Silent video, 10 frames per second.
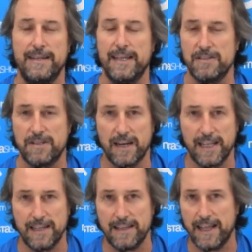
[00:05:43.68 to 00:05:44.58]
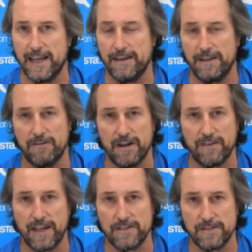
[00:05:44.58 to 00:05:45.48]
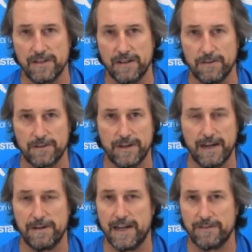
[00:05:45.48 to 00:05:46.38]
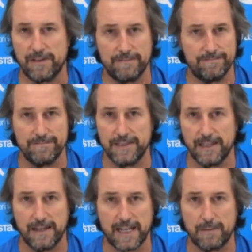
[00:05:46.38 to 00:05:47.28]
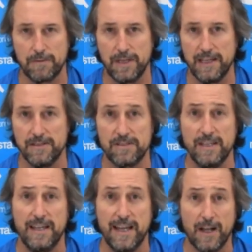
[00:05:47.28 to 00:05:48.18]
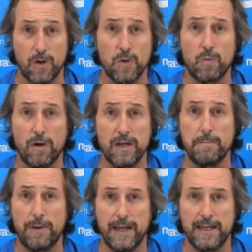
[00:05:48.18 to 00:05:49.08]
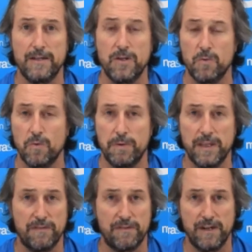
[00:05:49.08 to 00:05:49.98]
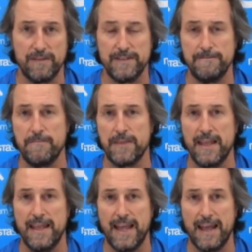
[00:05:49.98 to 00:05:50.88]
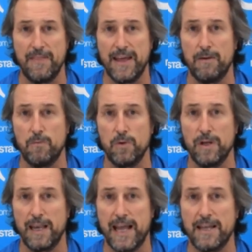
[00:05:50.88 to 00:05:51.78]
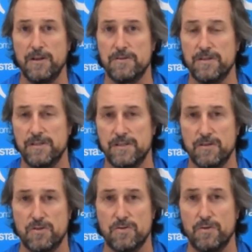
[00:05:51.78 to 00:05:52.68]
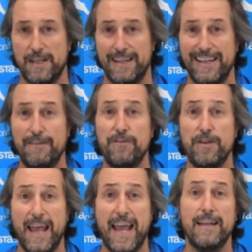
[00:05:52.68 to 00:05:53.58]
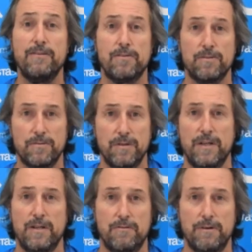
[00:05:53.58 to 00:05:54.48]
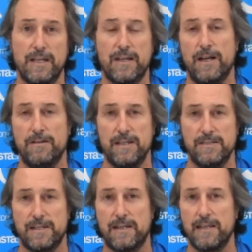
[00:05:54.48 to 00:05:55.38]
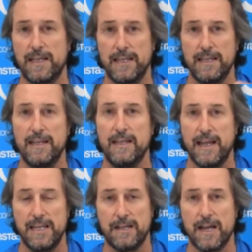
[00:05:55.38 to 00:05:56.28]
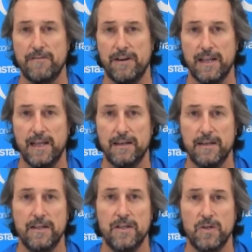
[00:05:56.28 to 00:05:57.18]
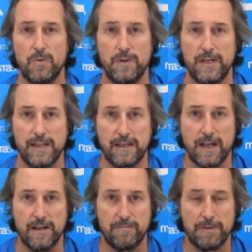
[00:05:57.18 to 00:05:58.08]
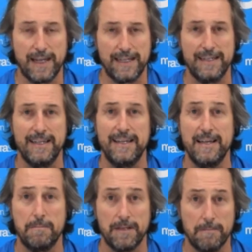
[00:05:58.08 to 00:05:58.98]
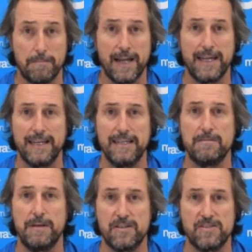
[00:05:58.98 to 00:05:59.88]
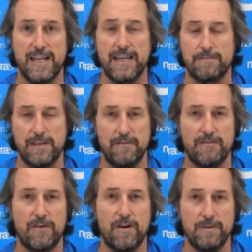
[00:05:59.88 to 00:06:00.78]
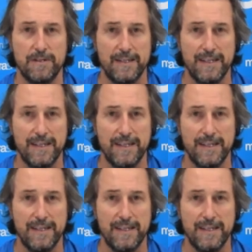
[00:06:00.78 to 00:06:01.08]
It's going to let you down and your renovation is going to look crap after a couple of years. A good quality paint will be there forever, and that will allow you to just ensure that if you had to recoat, it's a clean and you go over it again with another coat of paint, but the paint needs to be able to stand up to that environment.